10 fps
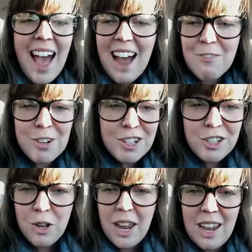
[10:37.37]
average
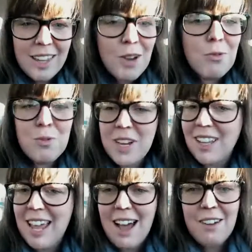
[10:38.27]
student, like
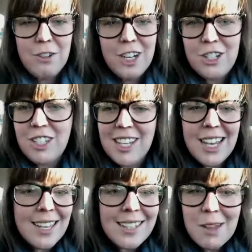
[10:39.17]
really average,
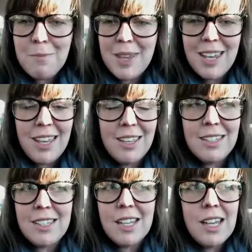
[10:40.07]
C's and
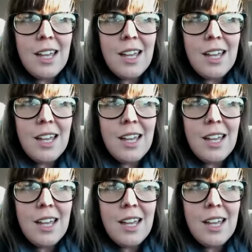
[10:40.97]
B's,